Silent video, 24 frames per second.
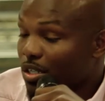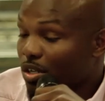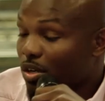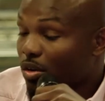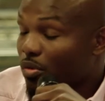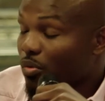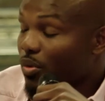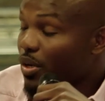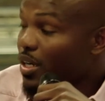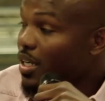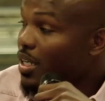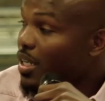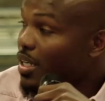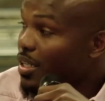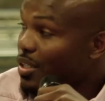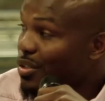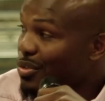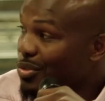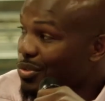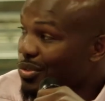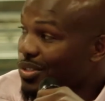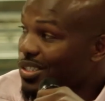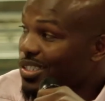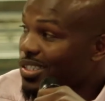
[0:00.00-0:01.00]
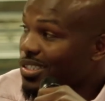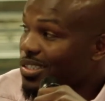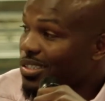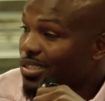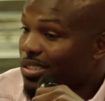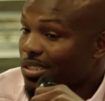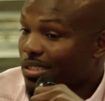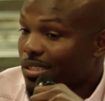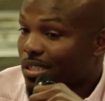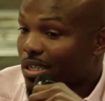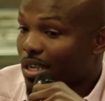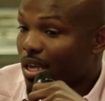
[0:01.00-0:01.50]
no, we're going to get through
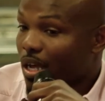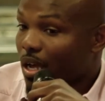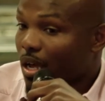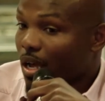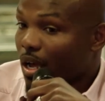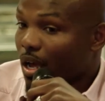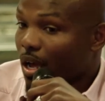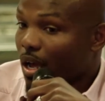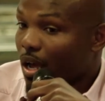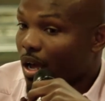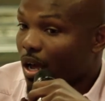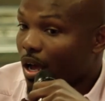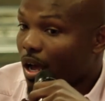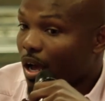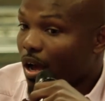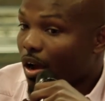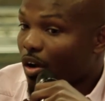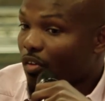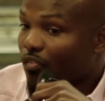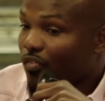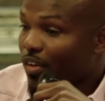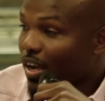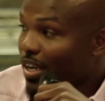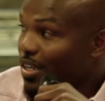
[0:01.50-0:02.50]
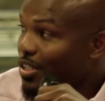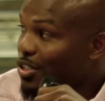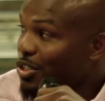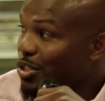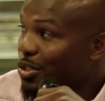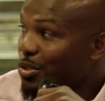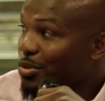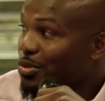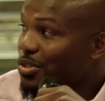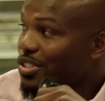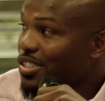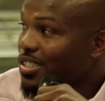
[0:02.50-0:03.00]
this. I'll find a
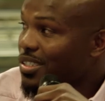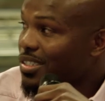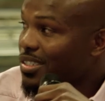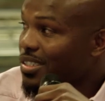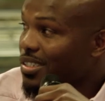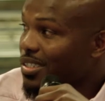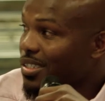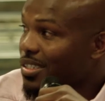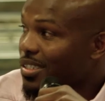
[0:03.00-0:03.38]
solution.